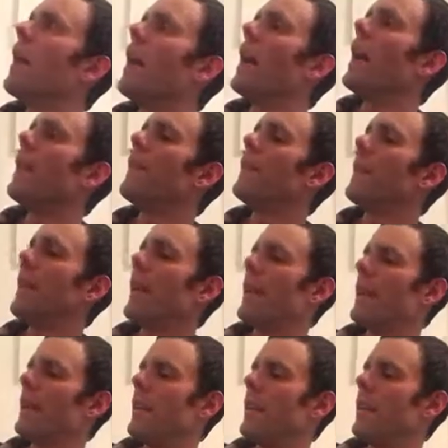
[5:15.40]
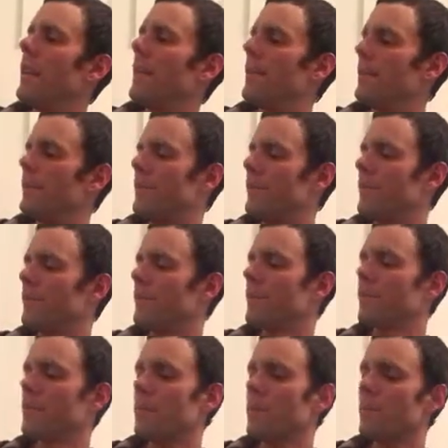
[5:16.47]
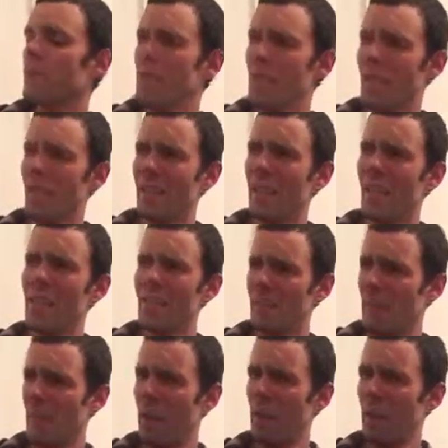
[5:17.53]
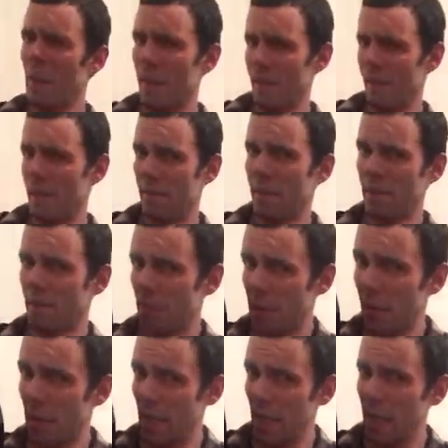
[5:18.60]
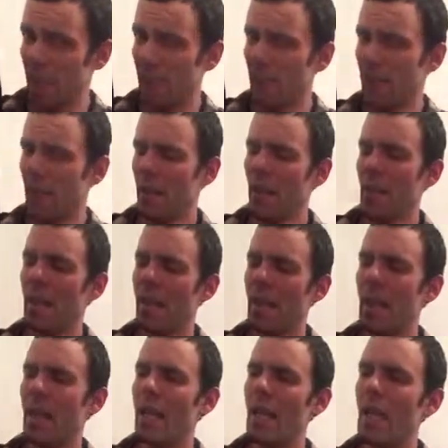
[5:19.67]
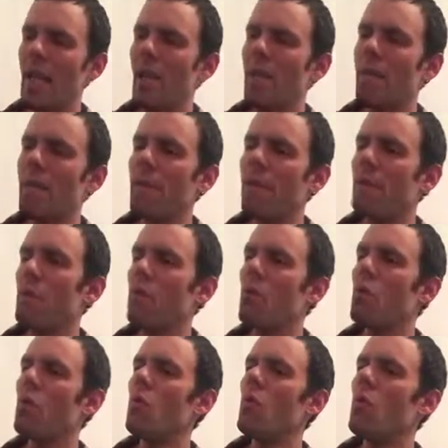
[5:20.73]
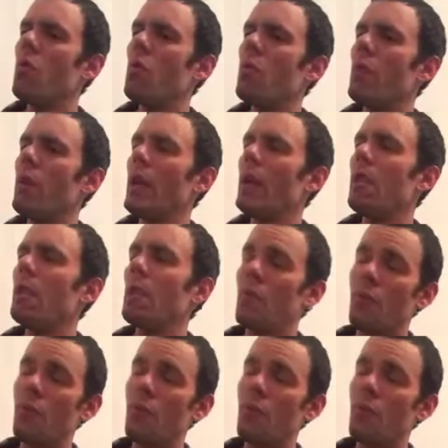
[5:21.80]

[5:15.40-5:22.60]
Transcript: And then that's about it, really. If you feeling